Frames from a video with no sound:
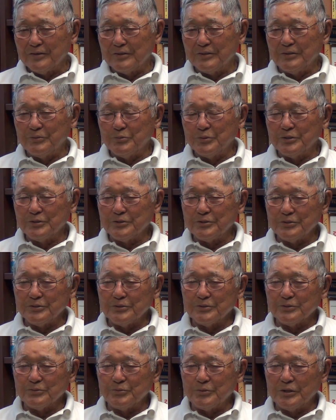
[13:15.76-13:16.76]
He went
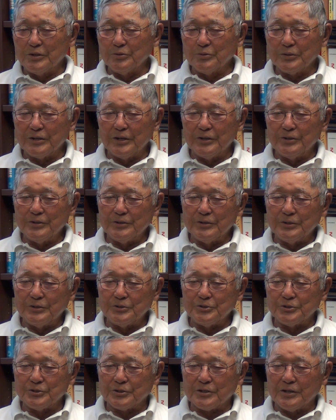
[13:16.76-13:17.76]
to relocated in
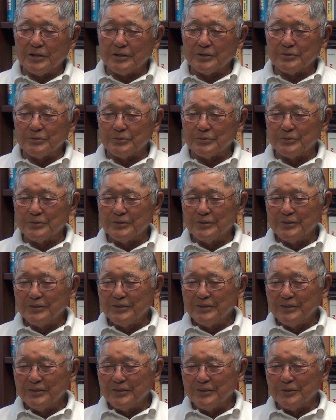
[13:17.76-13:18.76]
Chicago,
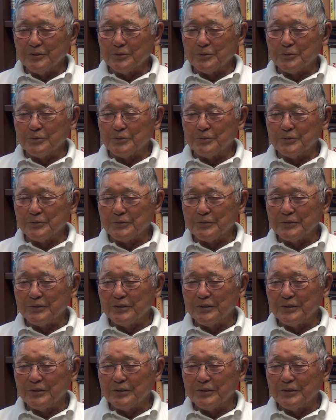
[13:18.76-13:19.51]
Illinois.